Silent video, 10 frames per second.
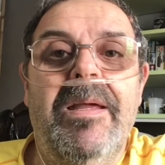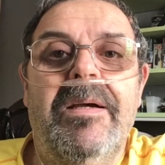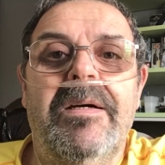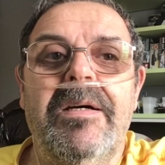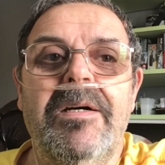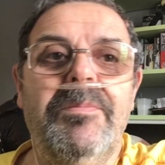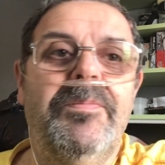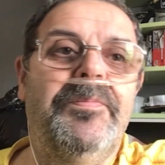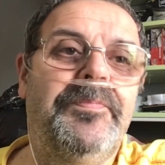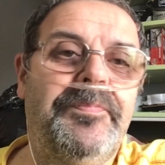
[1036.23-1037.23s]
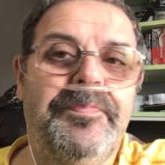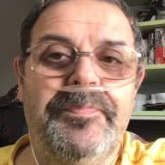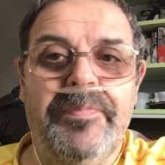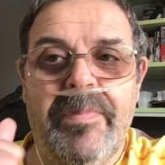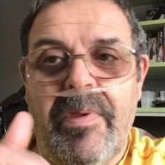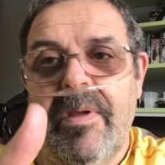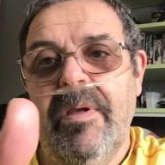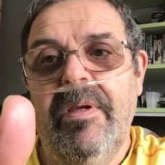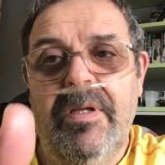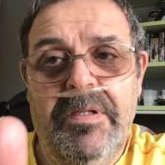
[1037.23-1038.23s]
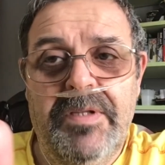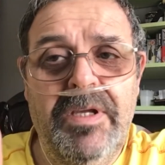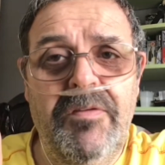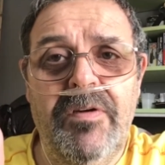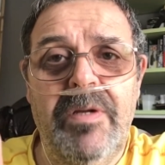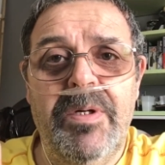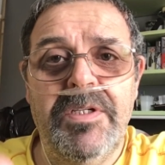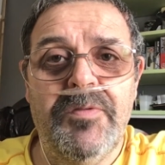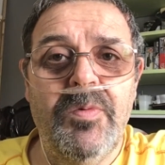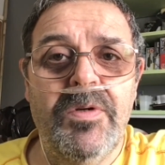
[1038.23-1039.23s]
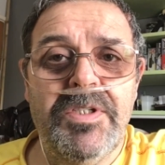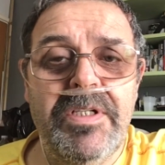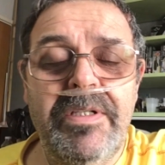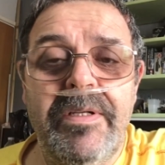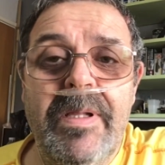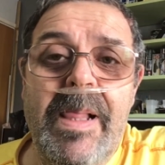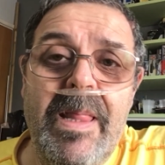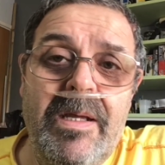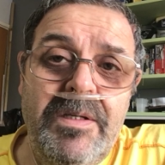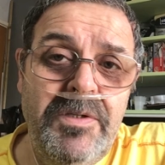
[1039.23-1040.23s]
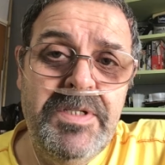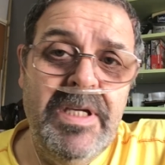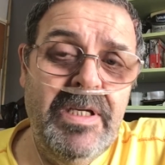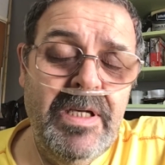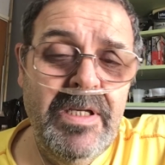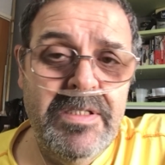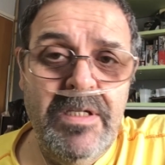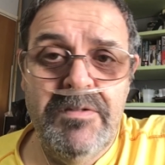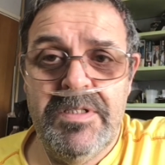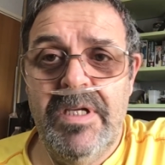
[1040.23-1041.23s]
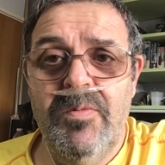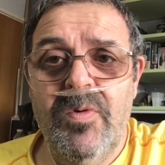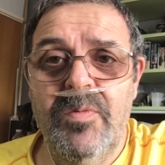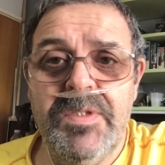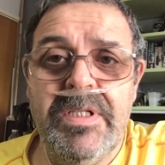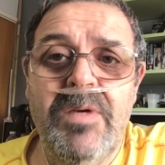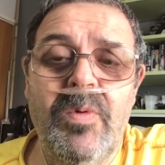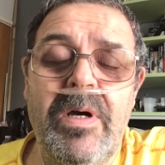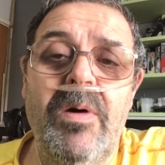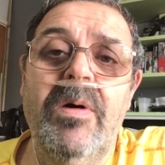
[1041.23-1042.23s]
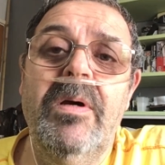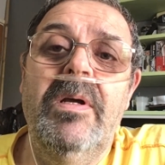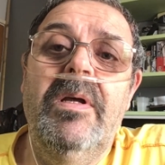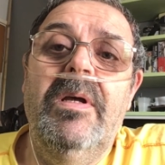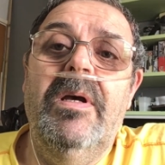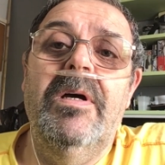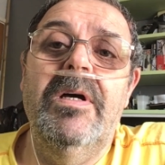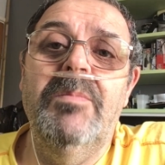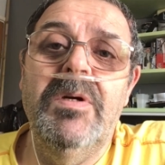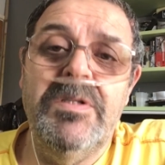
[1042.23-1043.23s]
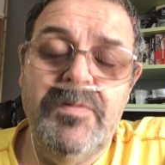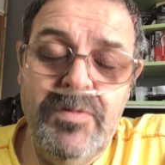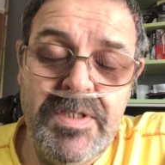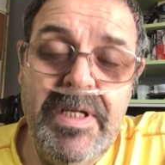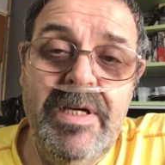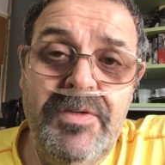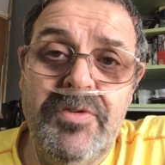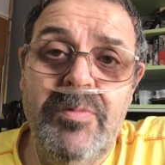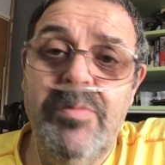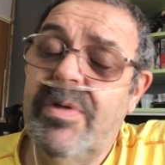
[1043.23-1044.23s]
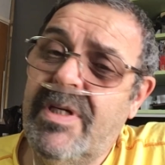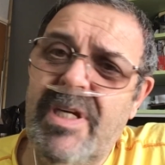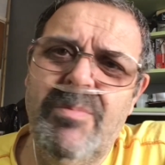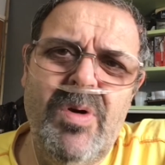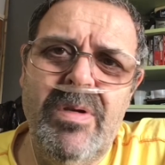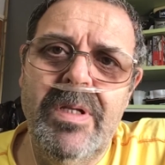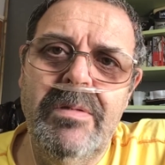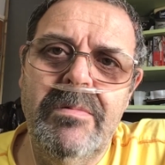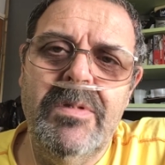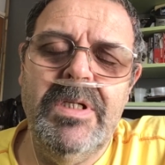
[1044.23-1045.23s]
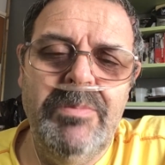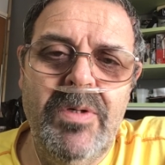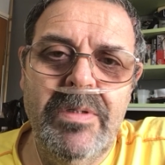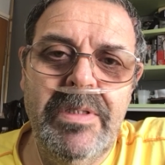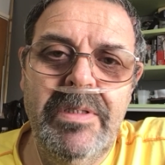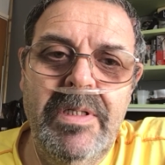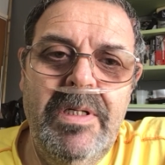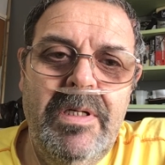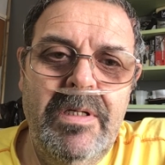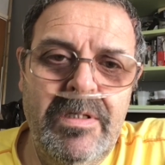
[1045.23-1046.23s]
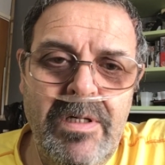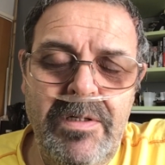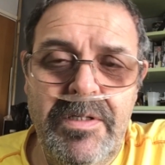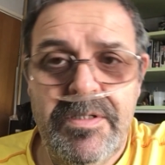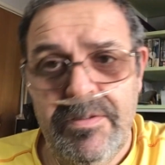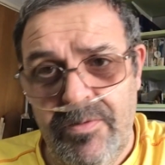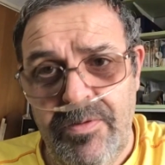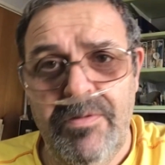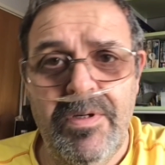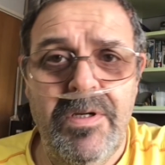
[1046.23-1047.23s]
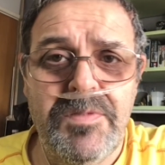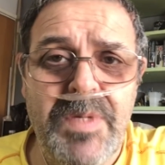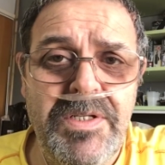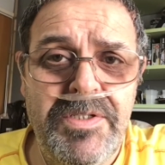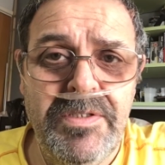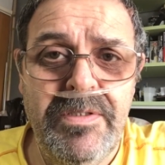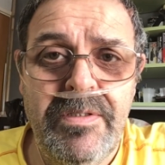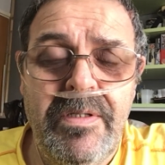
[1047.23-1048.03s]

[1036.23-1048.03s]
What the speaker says: Thank you very much for watching. You take care of yourself, stay warm, stay well. Most of all, stay out of trouble, but keep modelling, keep modelling. And guys, all you guys mentioned,